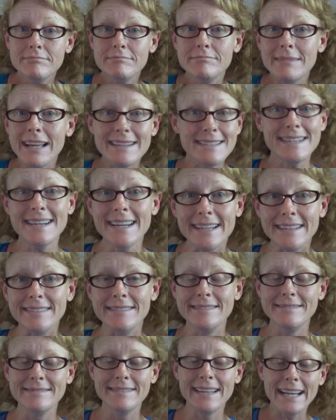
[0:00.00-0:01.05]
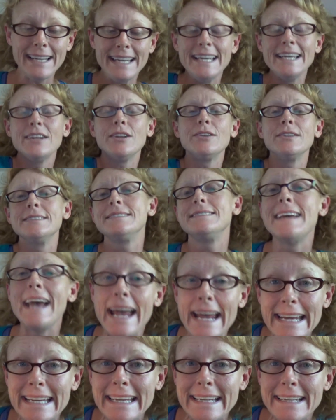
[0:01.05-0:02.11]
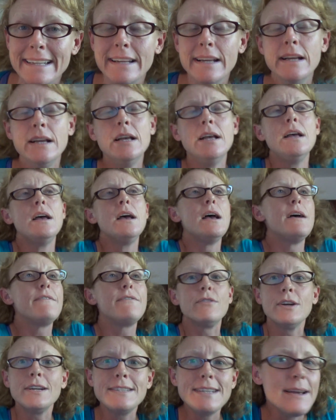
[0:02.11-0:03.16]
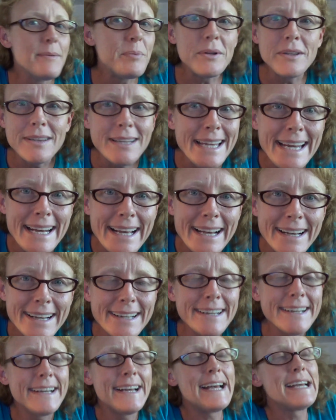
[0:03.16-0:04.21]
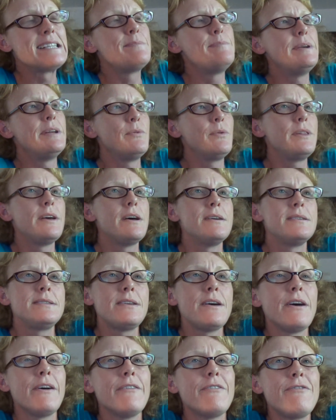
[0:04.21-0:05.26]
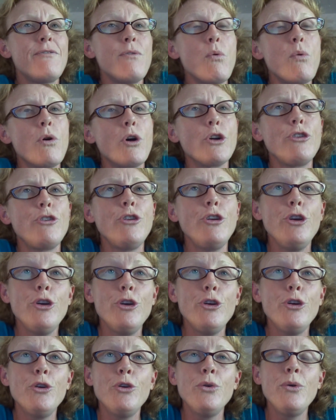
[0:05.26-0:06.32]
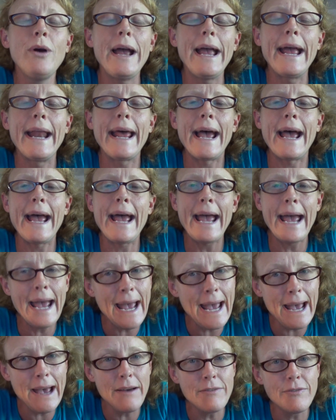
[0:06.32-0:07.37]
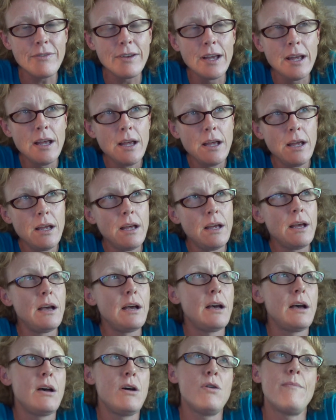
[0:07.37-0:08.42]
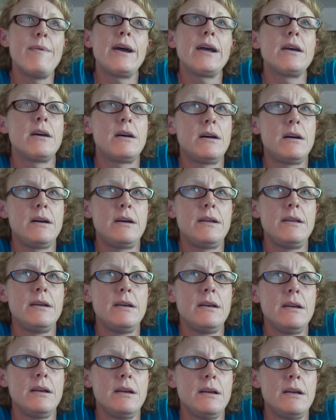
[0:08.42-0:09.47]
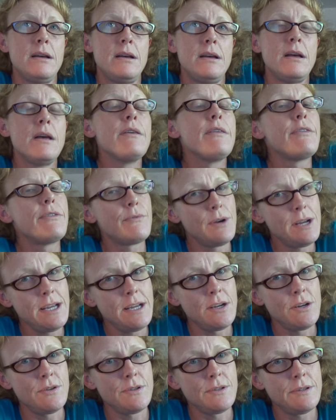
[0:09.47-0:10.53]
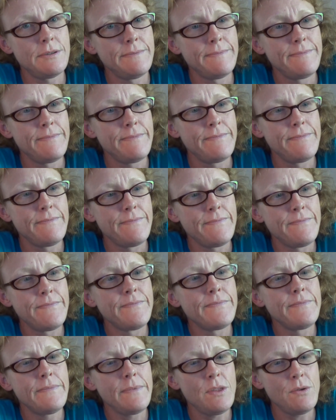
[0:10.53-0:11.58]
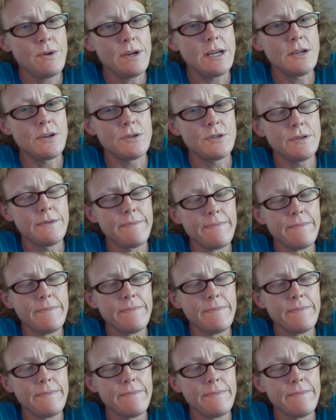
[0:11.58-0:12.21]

That's it. That kennel is taken. For example, Lita has been with us for 2.5, oh my God, 3 years. 3 years.